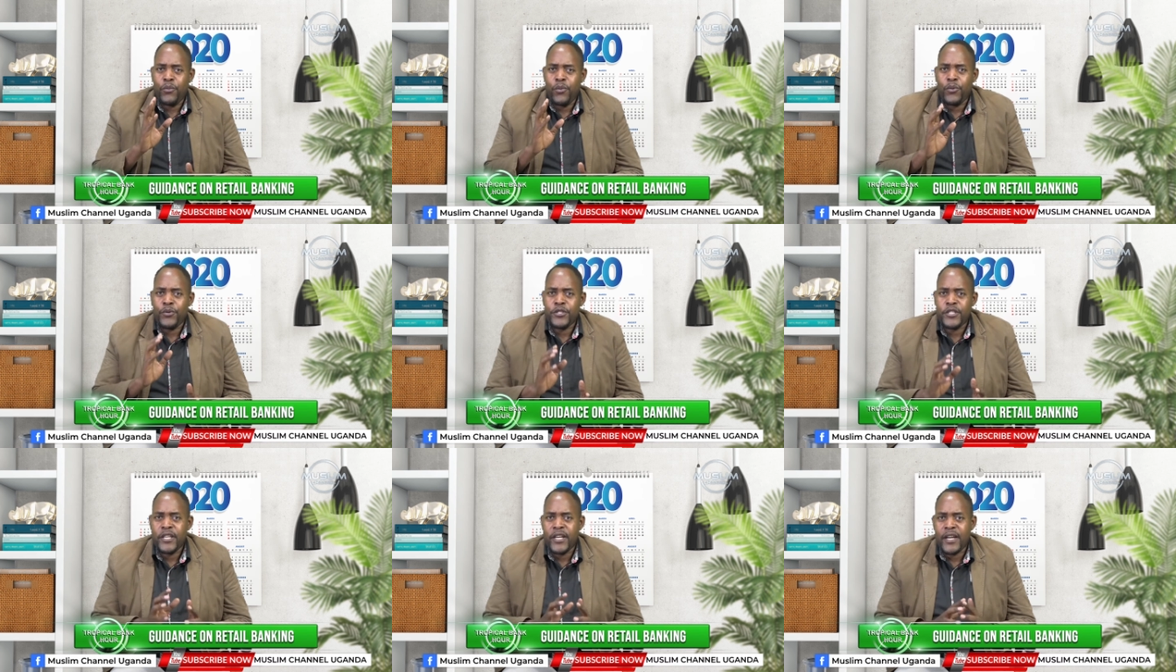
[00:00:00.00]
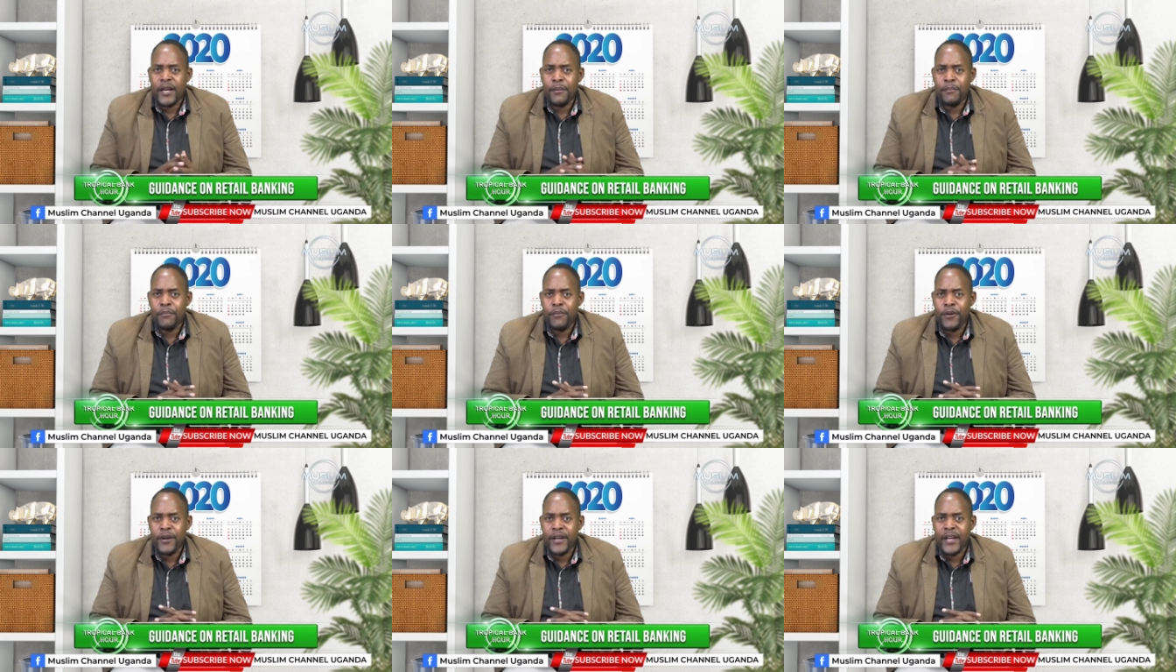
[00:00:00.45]
We'll take a
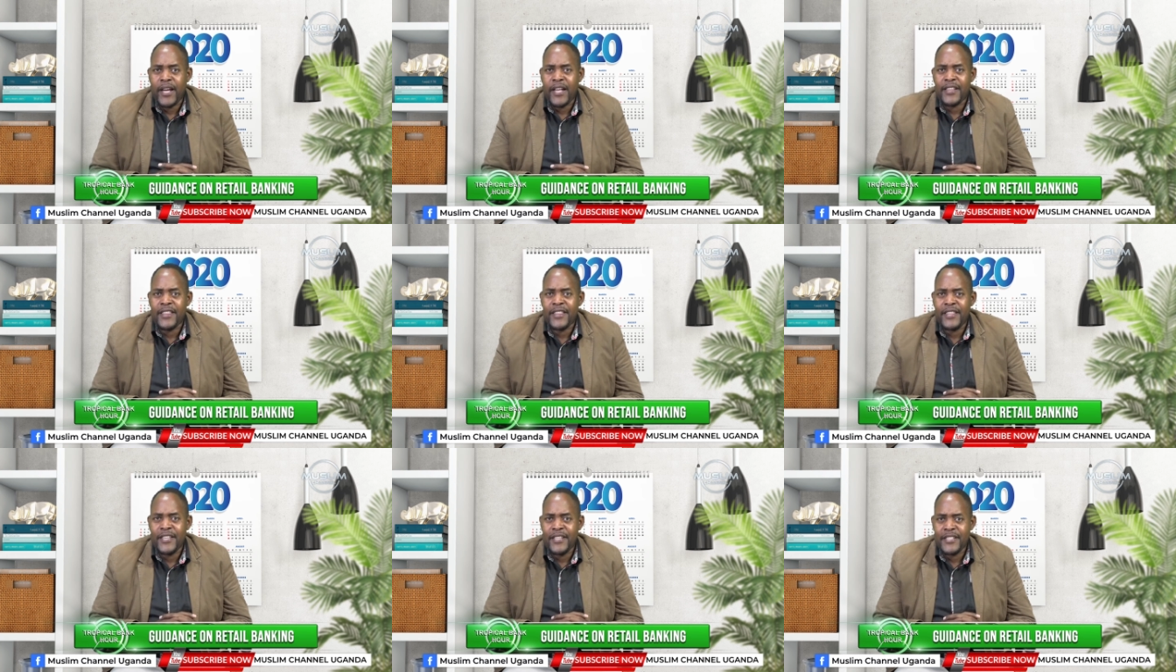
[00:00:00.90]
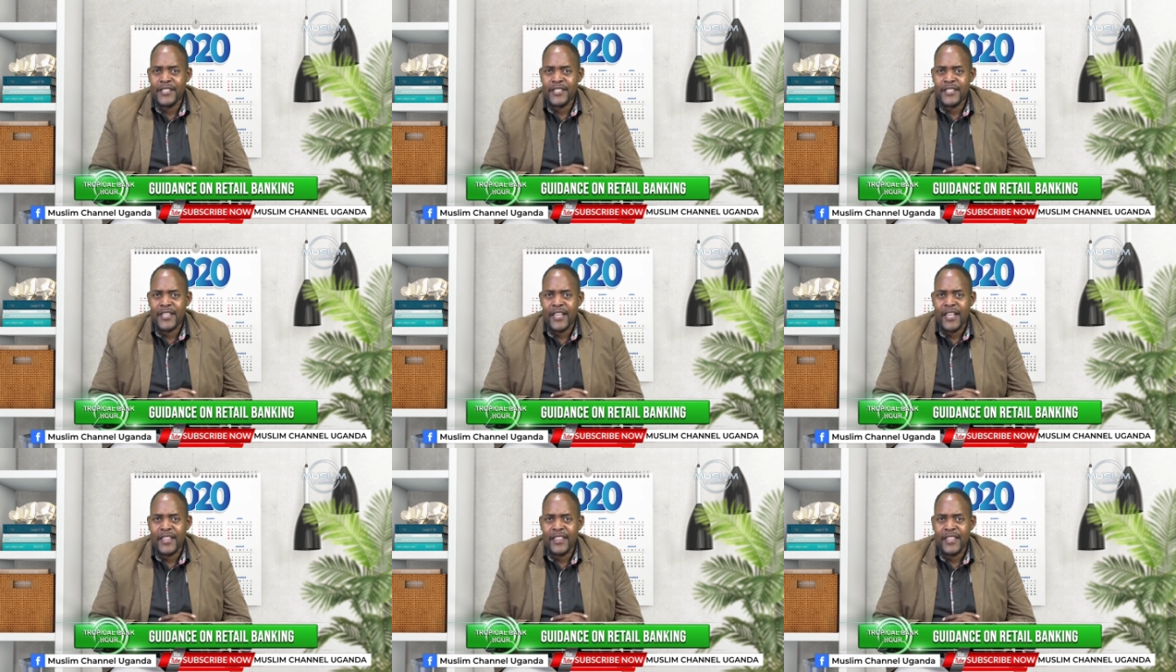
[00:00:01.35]
break at
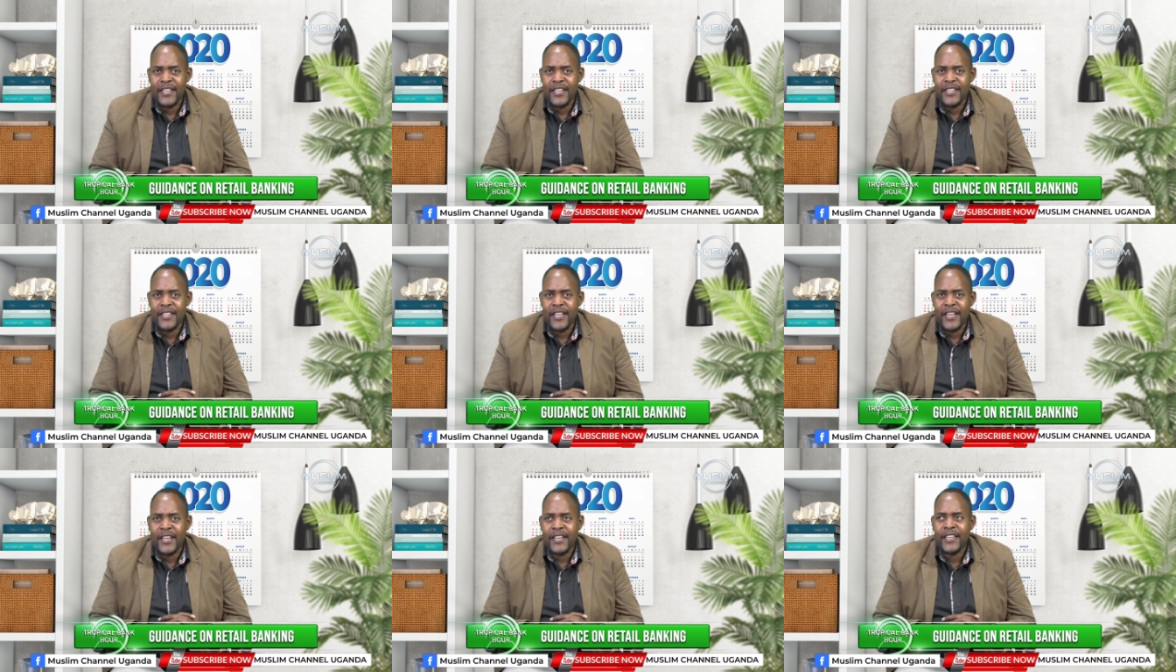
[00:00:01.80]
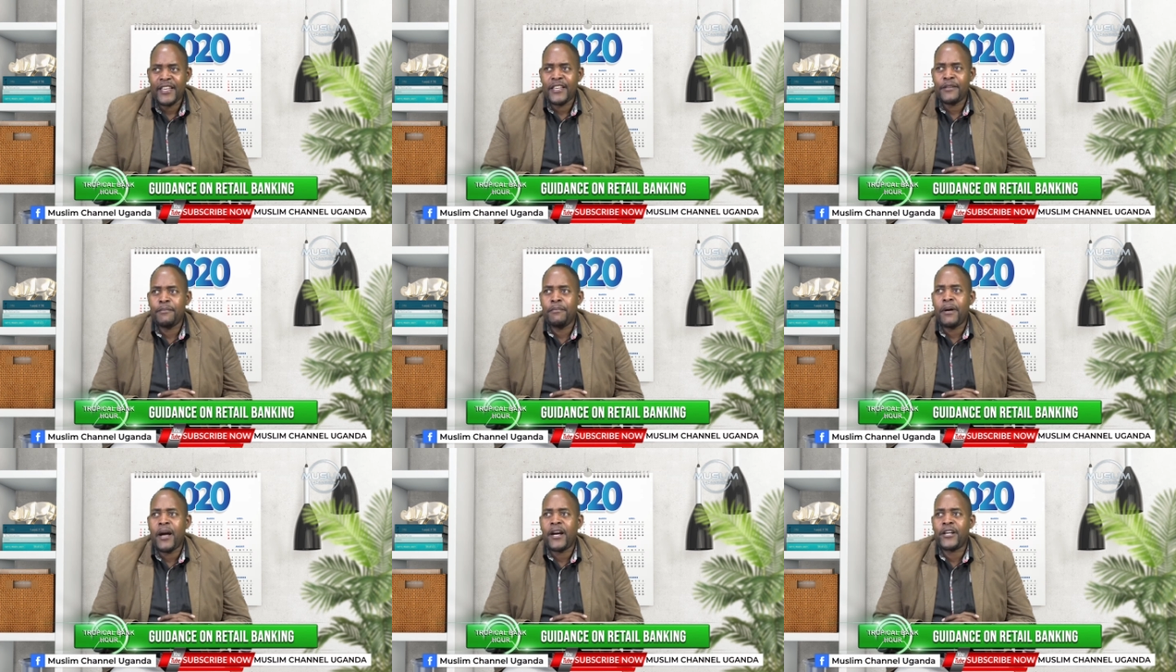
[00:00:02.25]
this and then
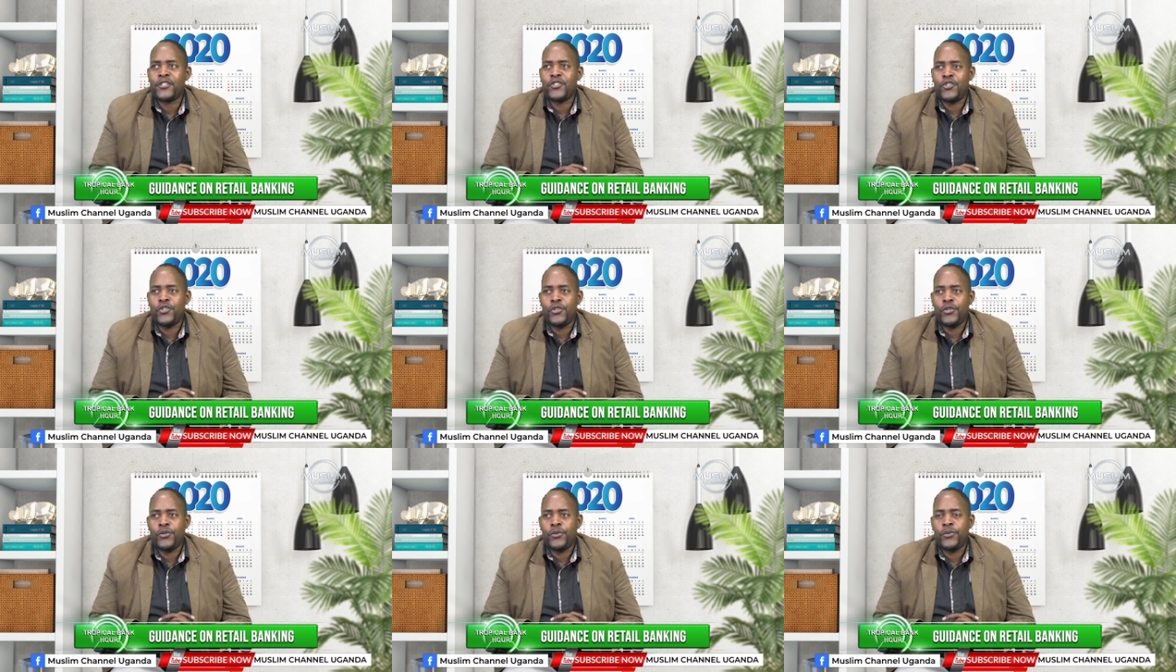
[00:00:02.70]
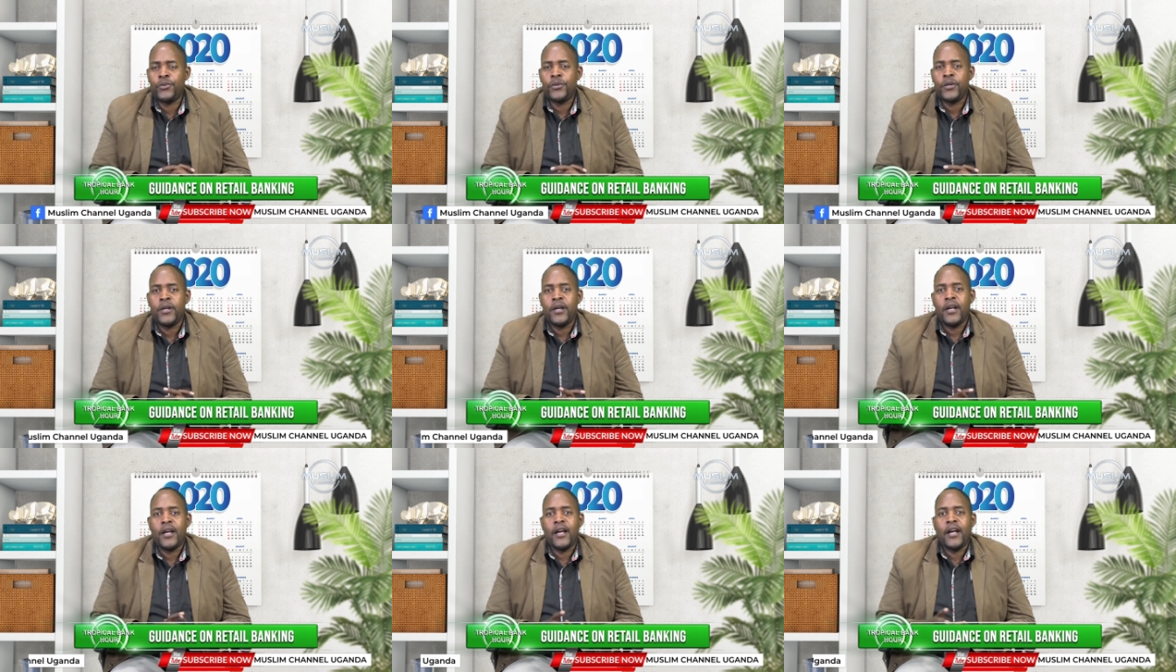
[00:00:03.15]
get back to you
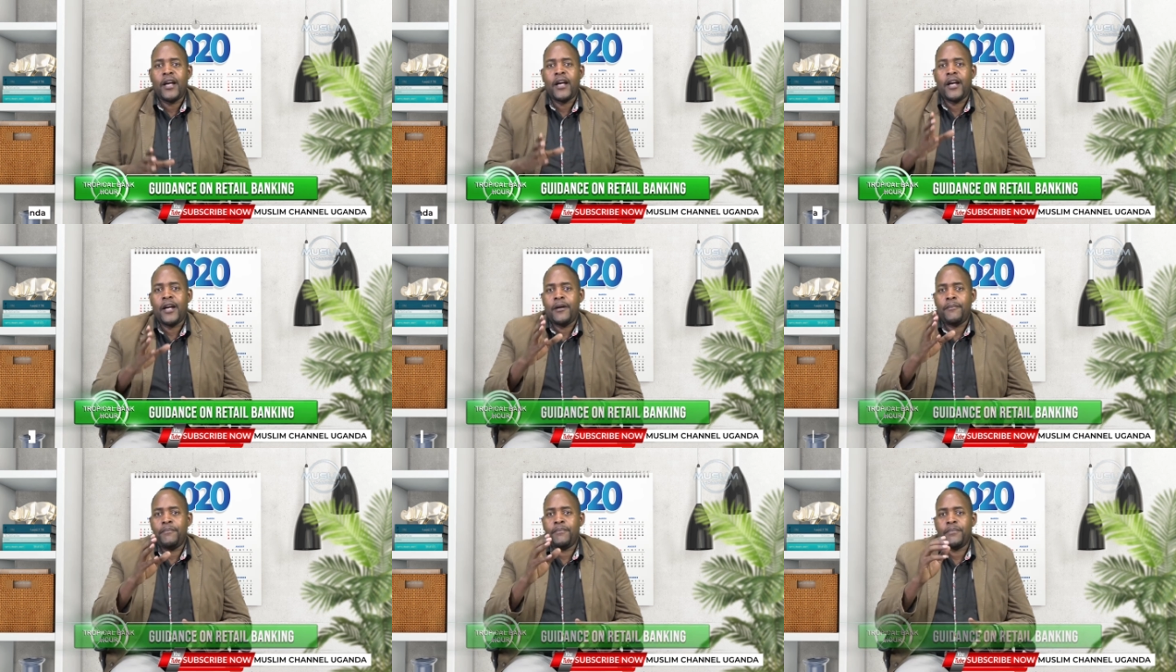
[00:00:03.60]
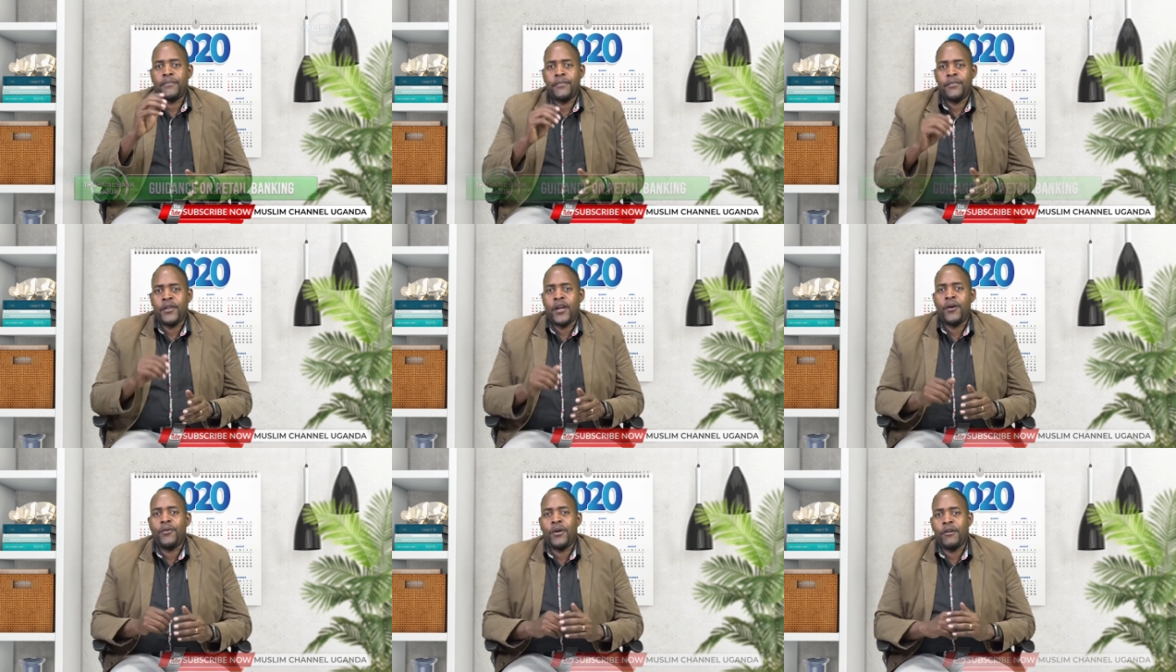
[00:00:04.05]

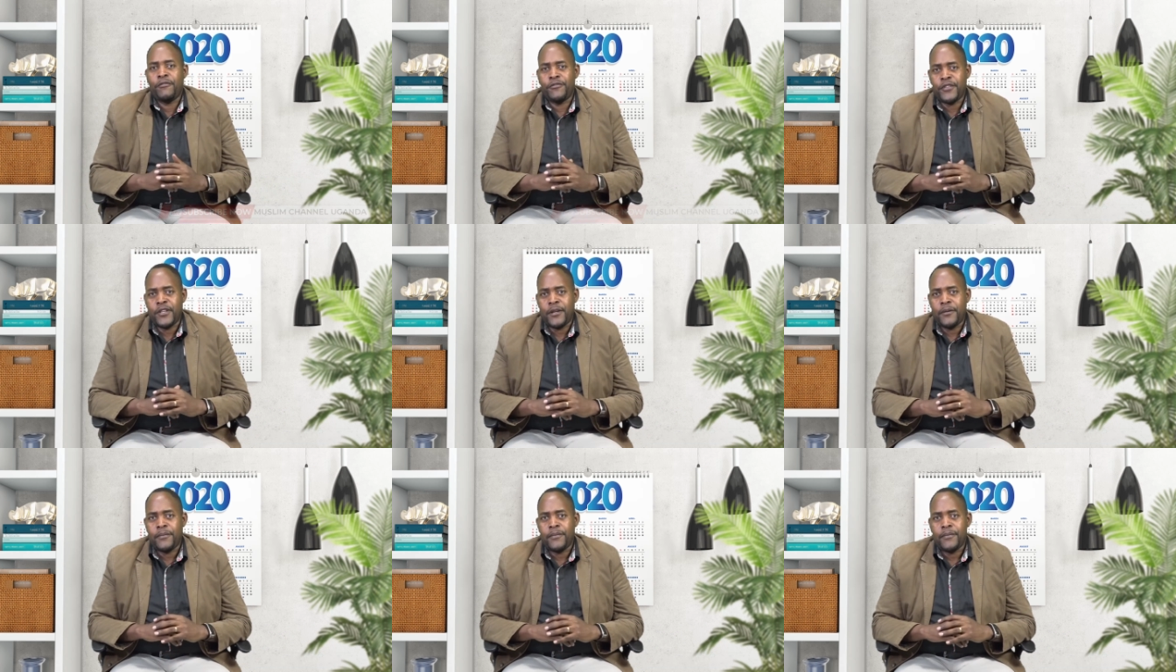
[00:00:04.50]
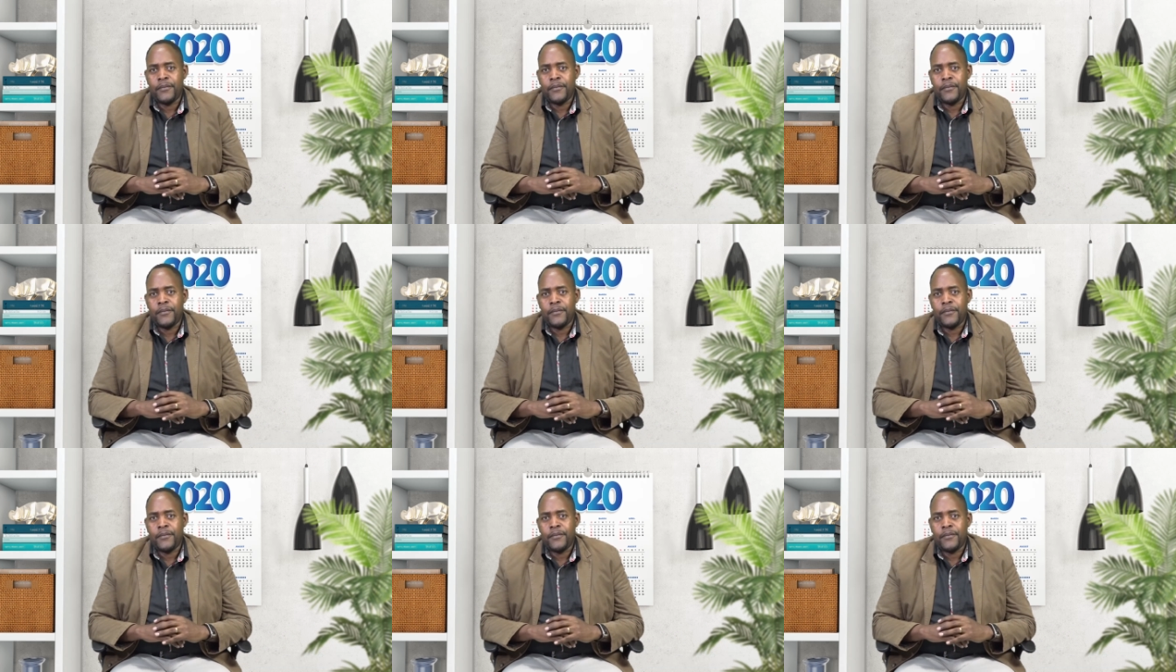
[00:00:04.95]
thereafter.